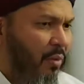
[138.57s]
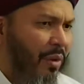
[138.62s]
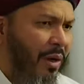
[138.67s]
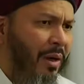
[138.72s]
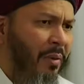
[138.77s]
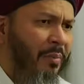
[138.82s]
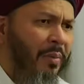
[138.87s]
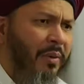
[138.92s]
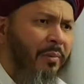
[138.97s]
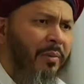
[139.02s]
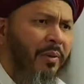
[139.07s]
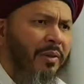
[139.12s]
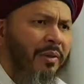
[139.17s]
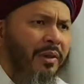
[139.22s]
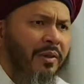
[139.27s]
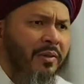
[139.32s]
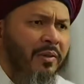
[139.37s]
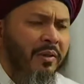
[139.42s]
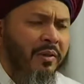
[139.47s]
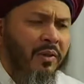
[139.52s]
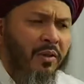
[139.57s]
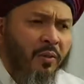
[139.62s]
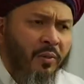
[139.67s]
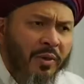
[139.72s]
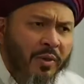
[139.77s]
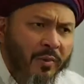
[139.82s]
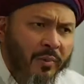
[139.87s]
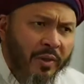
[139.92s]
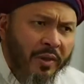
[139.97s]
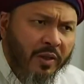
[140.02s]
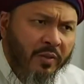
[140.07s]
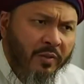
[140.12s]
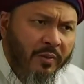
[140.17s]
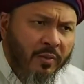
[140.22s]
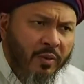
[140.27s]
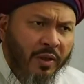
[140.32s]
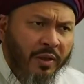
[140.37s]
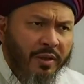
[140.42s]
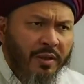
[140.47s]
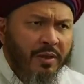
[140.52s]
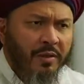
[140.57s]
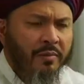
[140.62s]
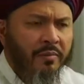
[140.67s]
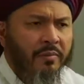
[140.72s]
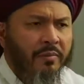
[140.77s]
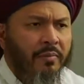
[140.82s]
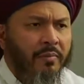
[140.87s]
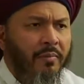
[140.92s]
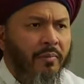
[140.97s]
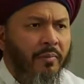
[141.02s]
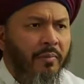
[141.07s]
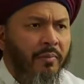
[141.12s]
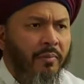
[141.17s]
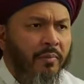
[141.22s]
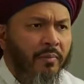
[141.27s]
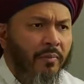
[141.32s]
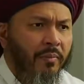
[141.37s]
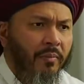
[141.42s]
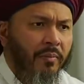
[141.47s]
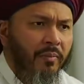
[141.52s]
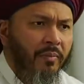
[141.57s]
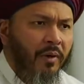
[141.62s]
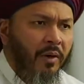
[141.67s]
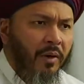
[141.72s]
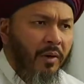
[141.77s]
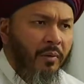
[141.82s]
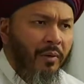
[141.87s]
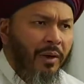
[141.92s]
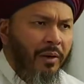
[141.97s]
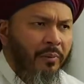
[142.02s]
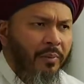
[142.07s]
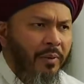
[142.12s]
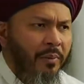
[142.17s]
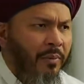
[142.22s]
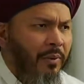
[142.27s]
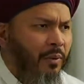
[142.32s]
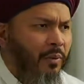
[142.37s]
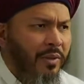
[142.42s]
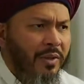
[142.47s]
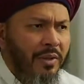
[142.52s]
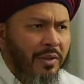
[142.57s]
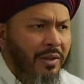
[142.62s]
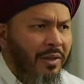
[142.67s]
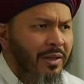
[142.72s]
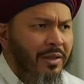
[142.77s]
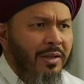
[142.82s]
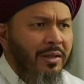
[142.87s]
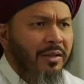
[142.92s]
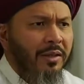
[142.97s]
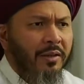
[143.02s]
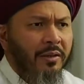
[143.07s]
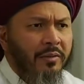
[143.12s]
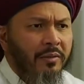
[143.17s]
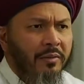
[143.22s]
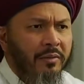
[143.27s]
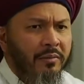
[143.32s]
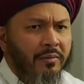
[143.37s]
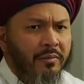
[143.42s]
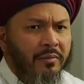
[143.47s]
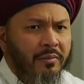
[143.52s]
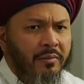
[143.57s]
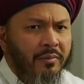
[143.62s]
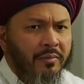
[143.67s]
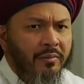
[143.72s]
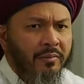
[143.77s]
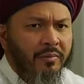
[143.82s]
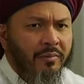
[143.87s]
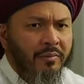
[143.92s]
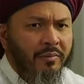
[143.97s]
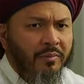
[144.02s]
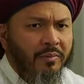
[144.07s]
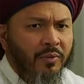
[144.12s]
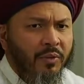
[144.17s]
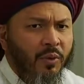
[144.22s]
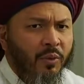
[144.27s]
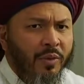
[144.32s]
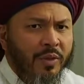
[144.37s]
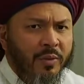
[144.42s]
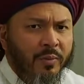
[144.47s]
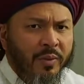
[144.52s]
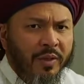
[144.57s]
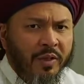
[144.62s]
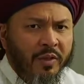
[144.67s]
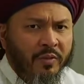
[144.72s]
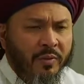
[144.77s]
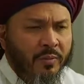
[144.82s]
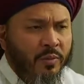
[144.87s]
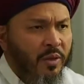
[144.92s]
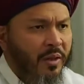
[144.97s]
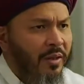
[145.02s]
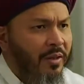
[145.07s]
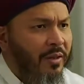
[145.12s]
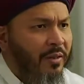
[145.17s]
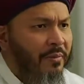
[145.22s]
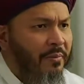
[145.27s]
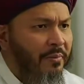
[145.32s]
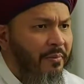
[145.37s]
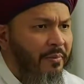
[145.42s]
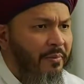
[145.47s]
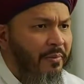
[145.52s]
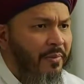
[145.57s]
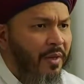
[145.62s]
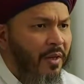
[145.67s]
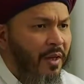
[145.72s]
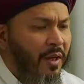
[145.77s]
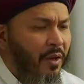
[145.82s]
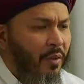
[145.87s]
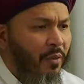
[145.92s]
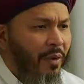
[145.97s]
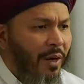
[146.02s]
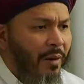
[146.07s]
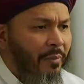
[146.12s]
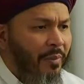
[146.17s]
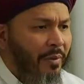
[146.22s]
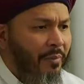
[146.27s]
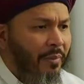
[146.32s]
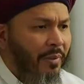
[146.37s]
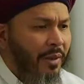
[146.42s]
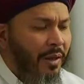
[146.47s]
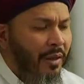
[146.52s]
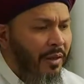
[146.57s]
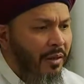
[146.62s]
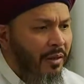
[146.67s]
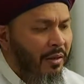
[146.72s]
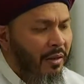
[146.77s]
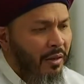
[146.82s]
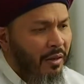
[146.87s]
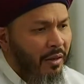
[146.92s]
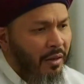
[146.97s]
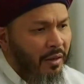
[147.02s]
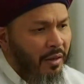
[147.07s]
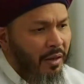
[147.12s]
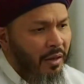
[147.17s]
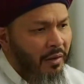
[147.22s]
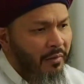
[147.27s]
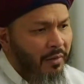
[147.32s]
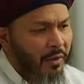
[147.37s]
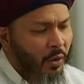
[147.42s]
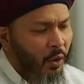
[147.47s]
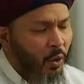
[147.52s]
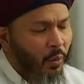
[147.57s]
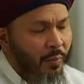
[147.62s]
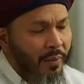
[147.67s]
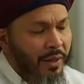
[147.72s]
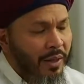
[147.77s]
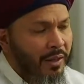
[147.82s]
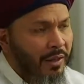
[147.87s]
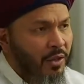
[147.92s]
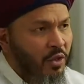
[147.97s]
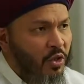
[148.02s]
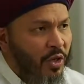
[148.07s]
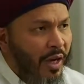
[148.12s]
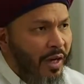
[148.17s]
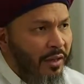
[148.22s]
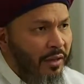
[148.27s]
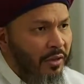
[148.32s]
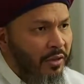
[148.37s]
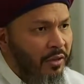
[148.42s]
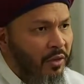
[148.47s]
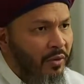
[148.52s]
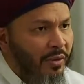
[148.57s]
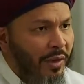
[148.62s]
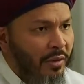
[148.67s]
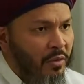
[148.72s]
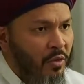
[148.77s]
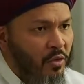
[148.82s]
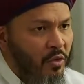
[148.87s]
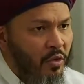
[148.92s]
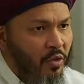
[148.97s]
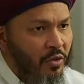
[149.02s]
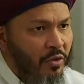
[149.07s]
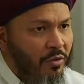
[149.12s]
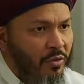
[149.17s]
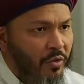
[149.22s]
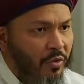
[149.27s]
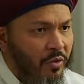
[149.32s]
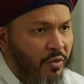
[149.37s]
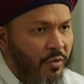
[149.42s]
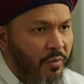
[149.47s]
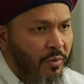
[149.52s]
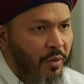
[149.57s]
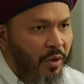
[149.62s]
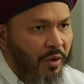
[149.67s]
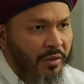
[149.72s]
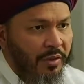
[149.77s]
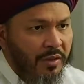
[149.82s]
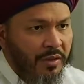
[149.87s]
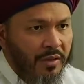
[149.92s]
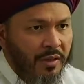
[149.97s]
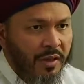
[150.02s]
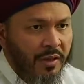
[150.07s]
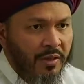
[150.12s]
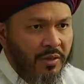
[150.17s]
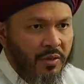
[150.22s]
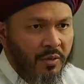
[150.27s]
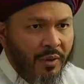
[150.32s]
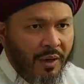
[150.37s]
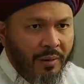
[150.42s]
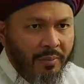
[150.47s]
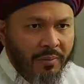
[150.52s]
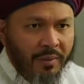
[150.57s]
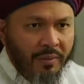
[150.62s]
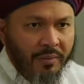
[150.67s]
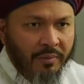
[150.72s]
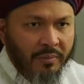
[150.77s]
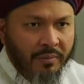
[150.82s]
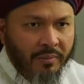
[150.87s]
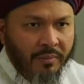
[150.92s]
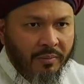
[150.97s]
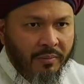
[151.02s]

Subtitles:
Why people listen to whisperings from shaitan? Why are people listening to whisperings from shaitan? Why people are even opening the channel to let all these things to happen?